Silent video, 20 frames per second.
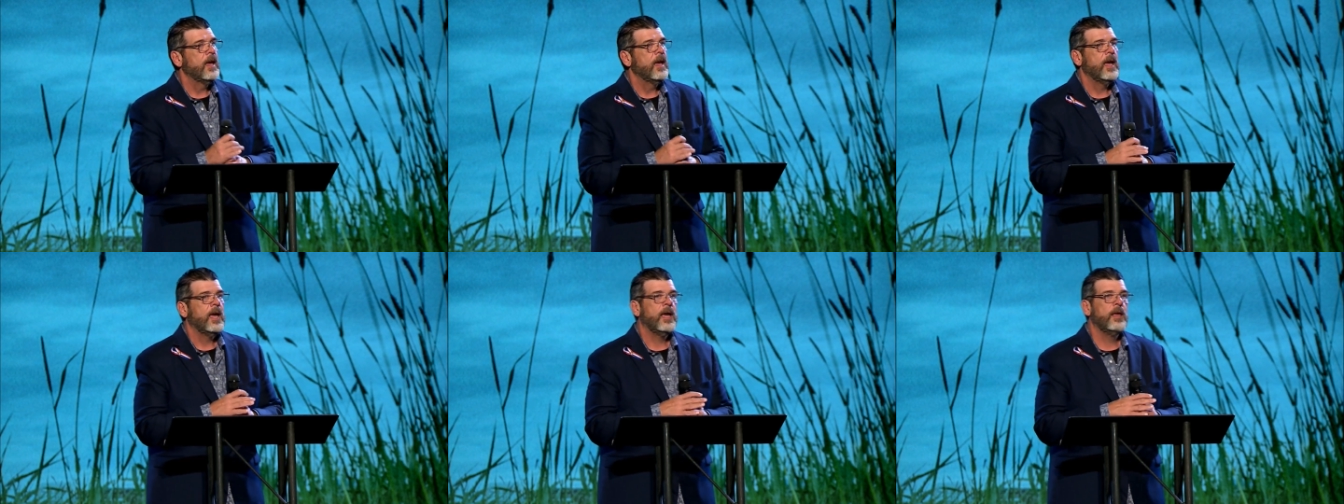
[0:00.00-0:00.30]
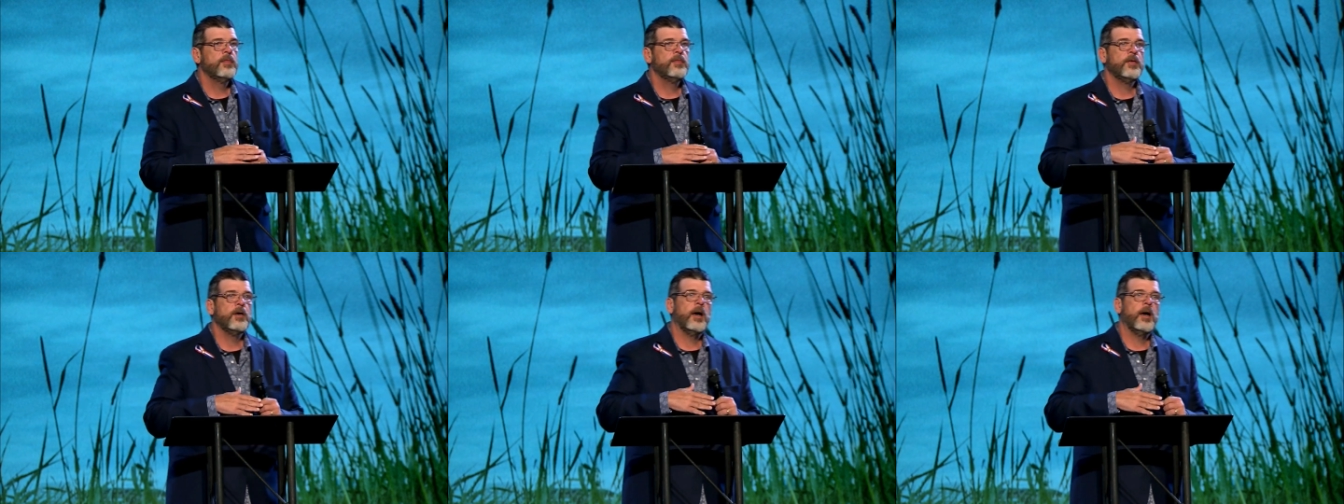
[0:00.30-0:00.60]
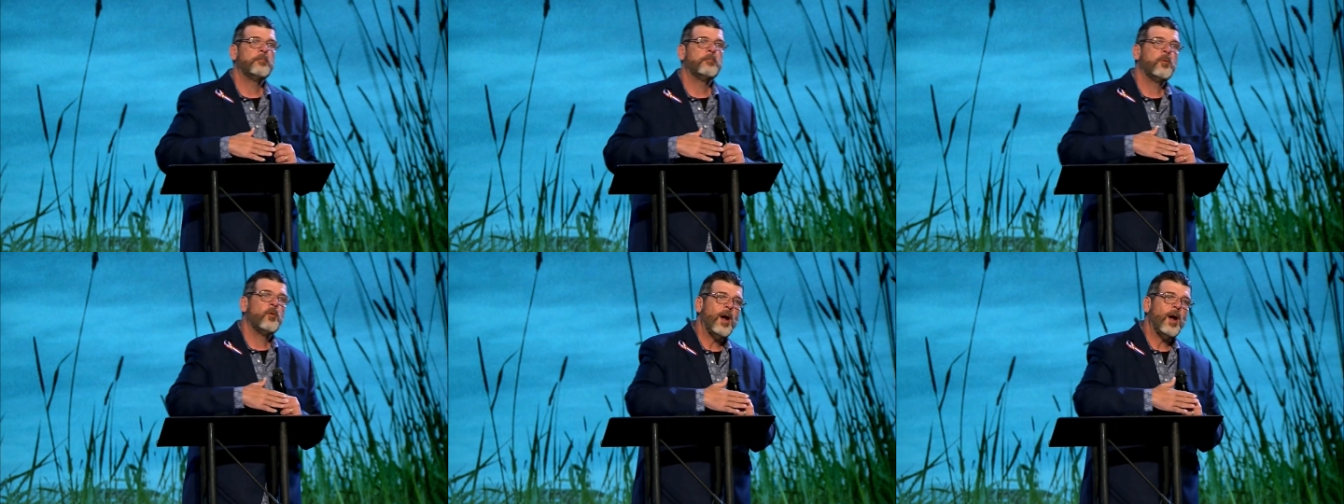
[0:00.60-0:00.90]
In the
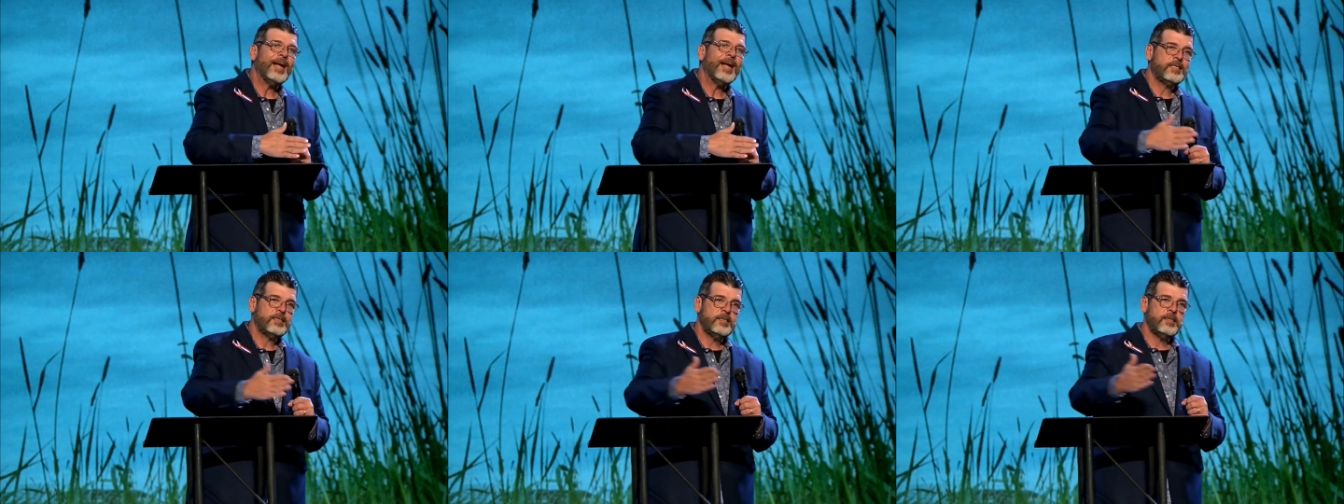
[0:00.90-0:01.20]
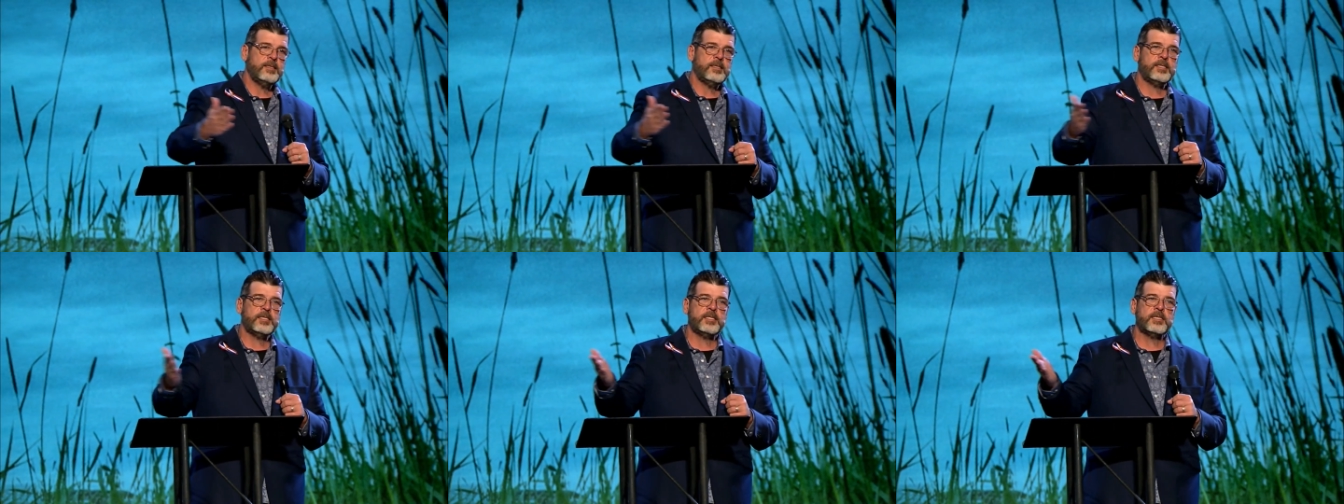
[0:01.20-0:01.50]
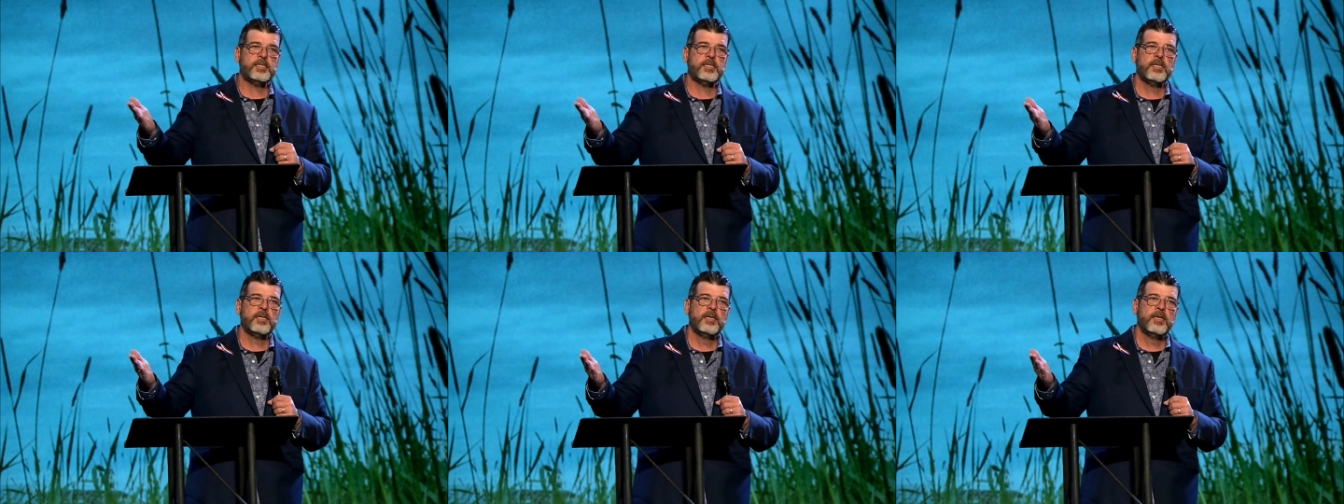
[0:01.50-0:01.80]

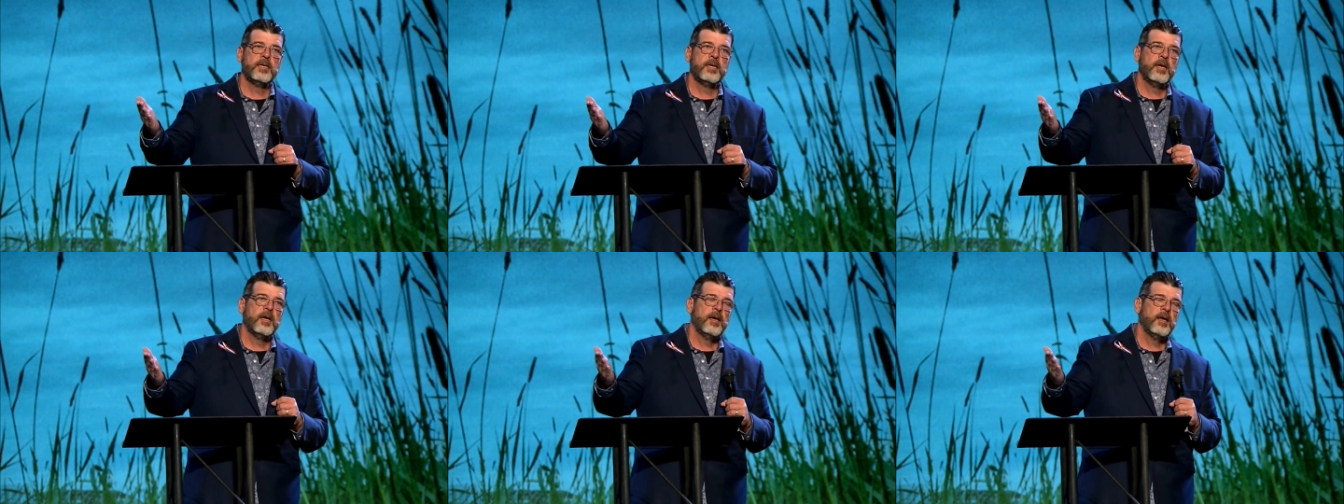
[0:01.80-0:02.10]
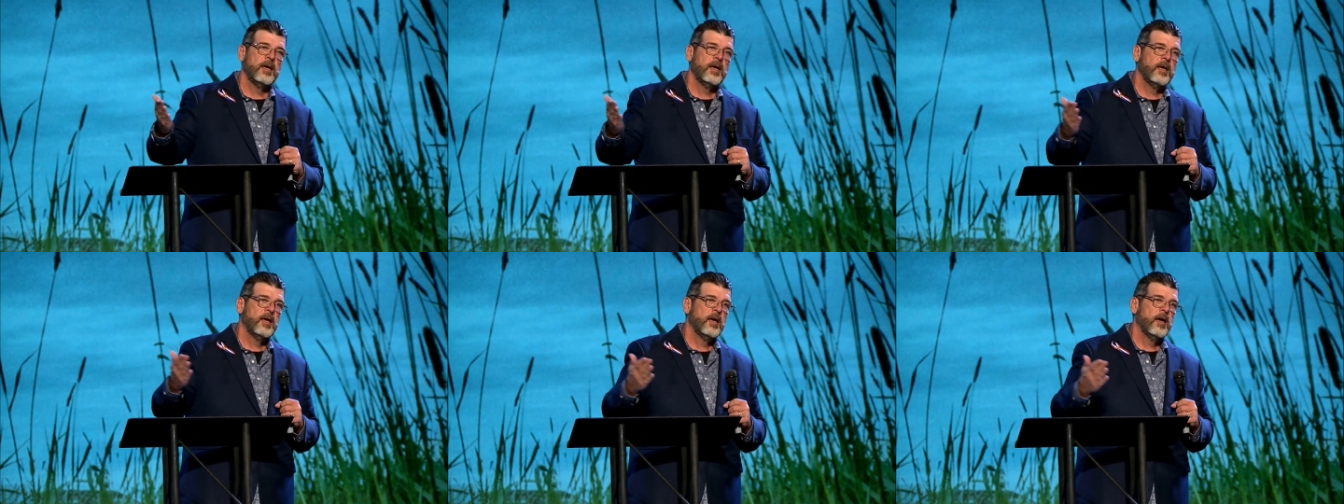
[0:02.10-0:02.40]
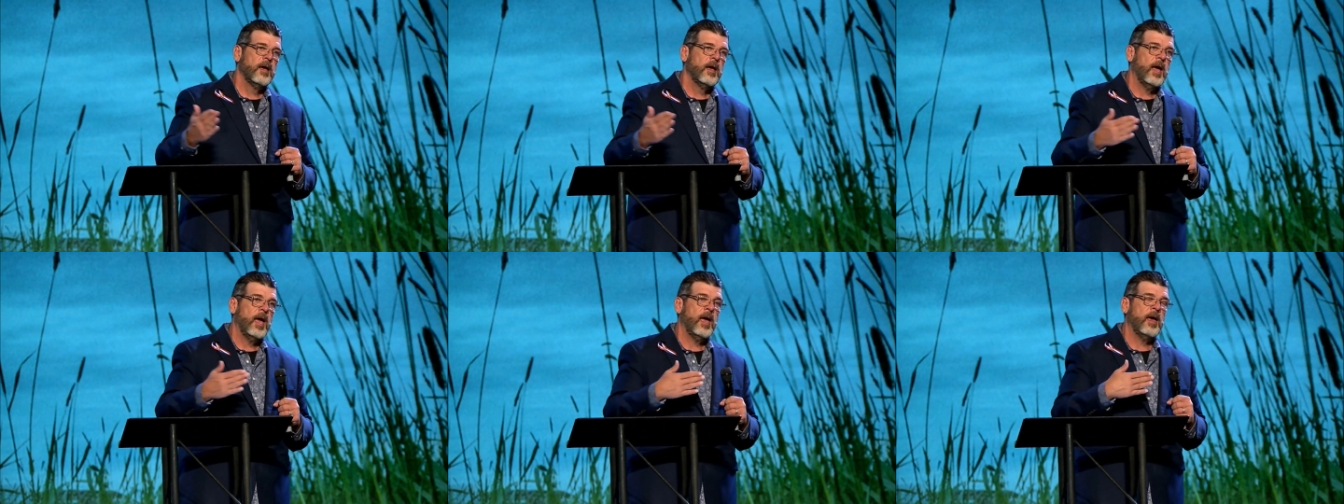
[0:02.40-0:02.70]
practice
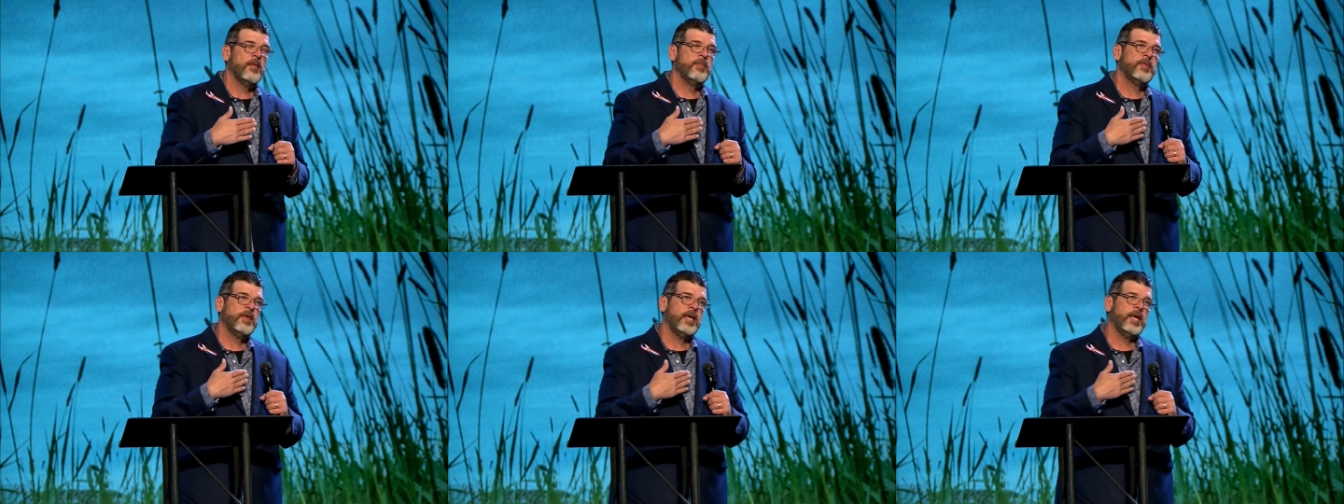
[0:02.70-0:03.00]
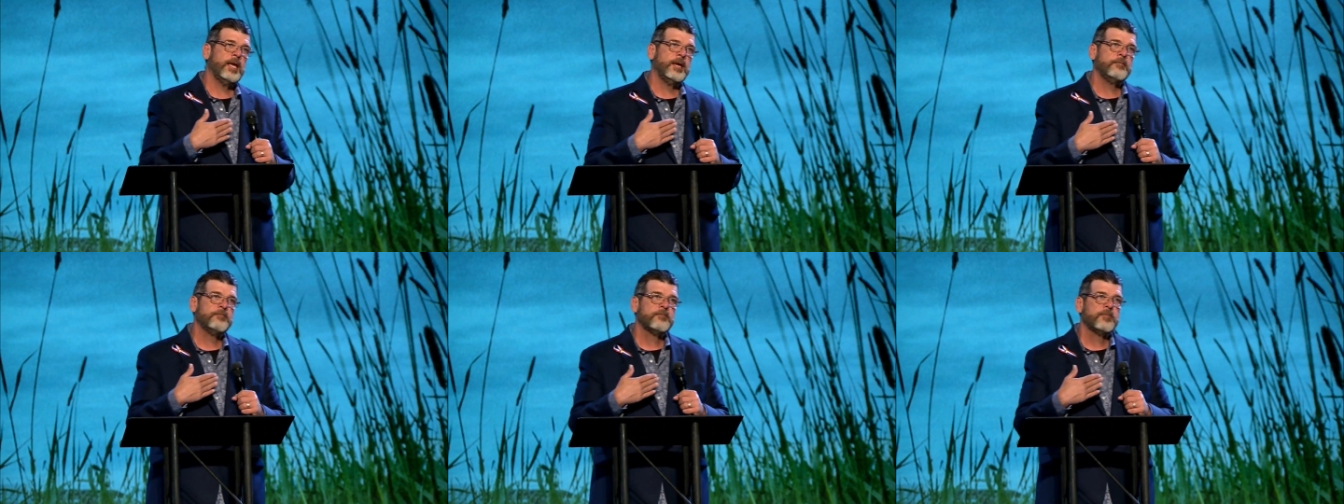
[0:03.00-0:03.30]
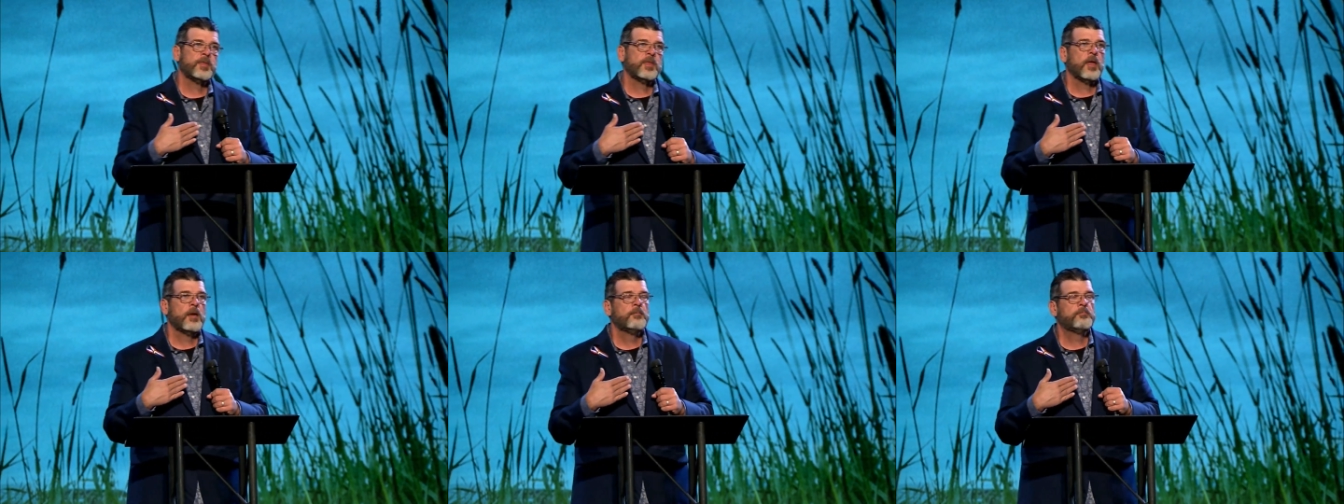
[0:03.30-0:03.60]
and the
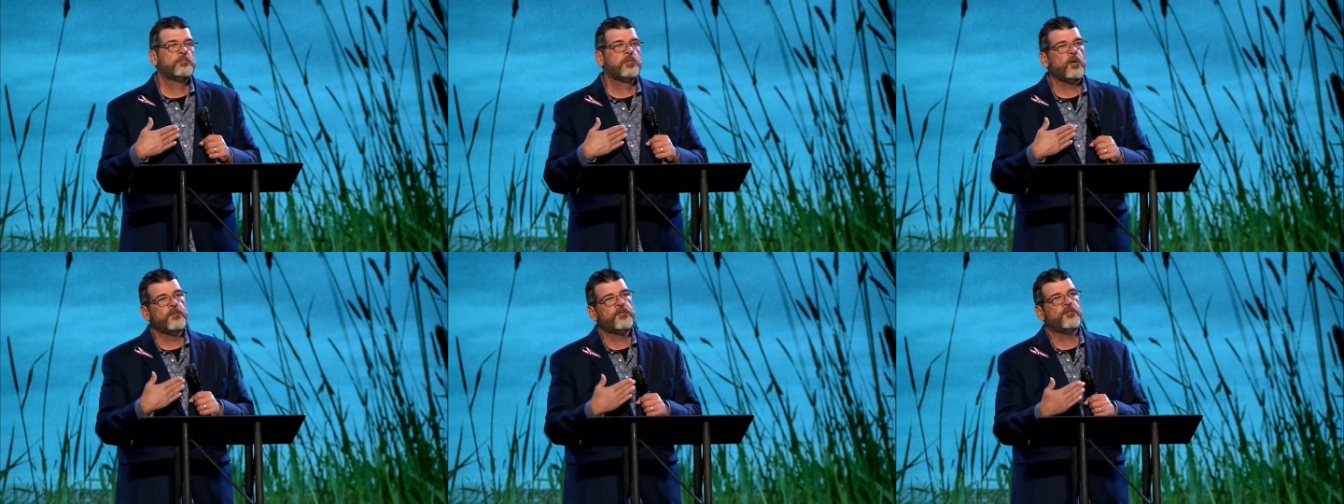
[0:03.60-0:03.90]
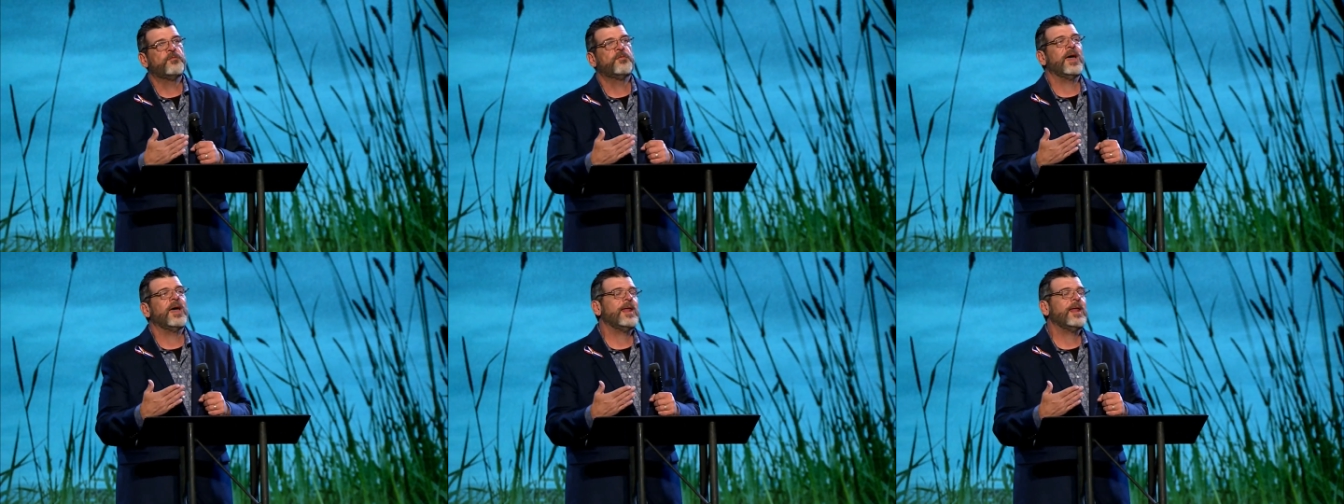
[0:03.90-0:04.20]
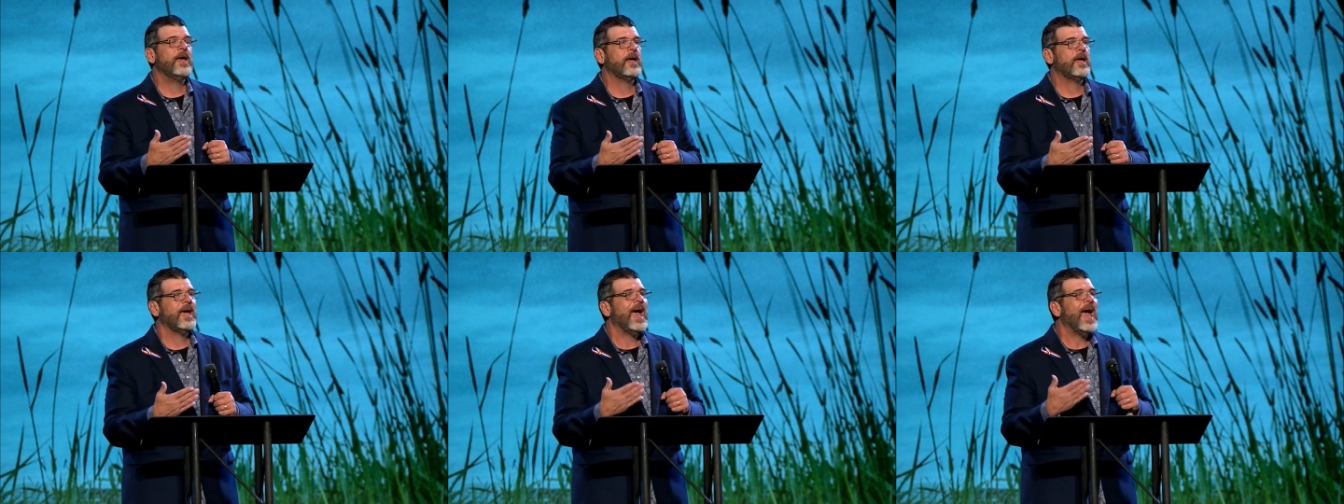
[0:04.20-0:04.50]
prophetic